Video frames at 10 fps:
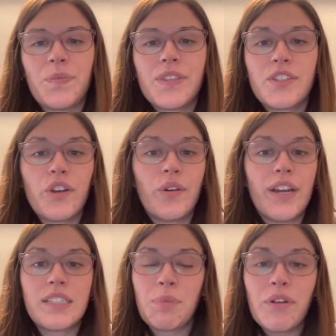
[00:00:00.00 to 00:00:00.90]
So
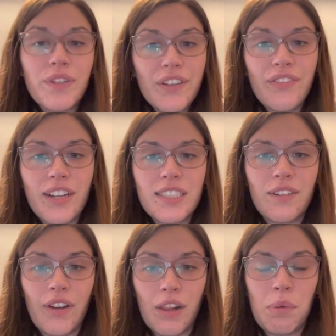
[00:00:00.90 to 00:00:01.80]
it's been really fun
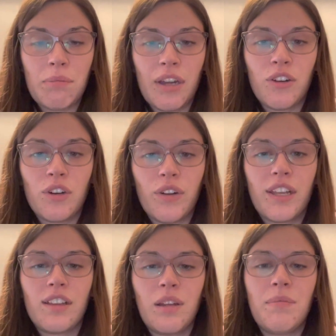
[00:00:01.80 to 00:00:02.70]
developing my own
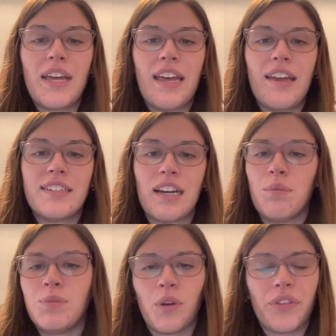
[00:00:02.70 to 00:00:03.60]
curriculum, and I
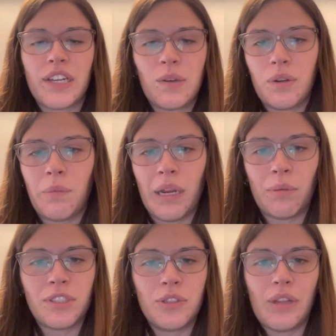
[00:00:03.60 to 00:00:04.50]
don't think I would have been
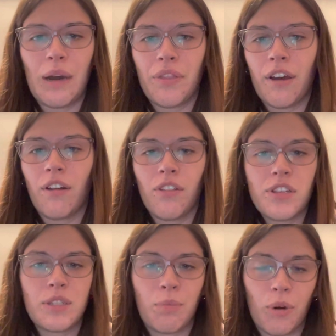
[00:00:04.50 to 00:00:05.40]
able to do that without all the
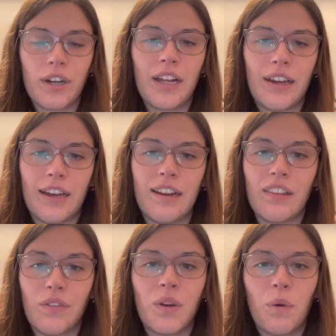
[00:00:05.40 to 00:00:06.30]
support I had at
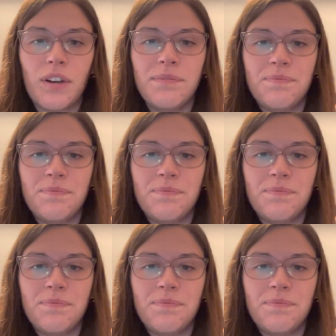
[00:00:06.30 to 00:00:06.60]
Living Word.